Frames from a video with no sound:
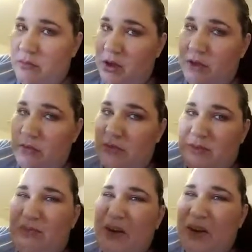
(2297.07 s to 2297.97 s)
you know,
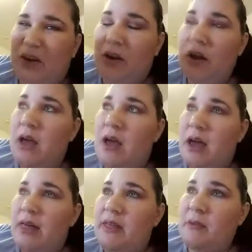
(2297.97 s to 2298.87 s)
better.
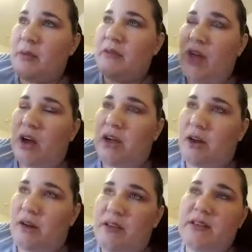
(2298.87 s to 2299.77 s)
And then my
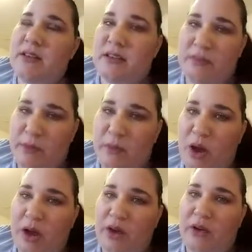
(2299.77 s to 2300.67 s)
vlogging obviously is me
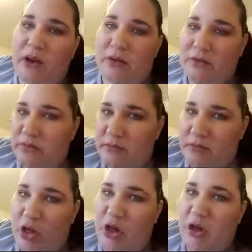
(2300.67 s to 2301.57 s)
walking around
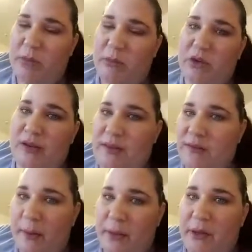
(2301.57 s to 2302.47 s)
vlogging my crazy
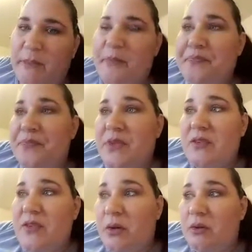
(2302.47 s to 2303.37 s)
family.
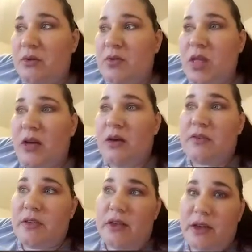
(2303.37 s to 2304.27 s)
So I'll
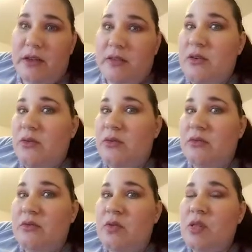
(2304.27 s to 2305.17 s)
see you again
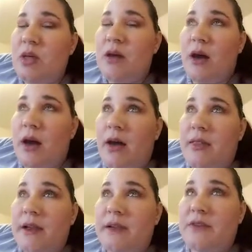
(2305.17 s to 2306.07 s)
soon. The
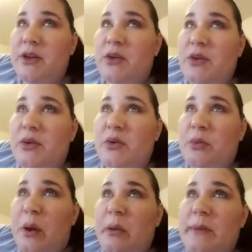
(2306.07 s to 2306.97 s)
next video
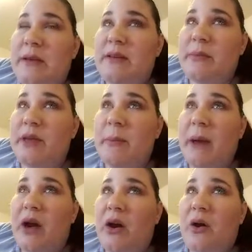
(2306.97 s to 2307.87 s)
will probably be something
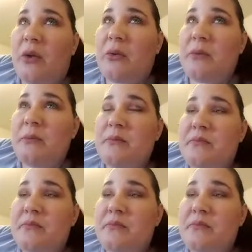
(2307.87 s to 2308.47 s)
about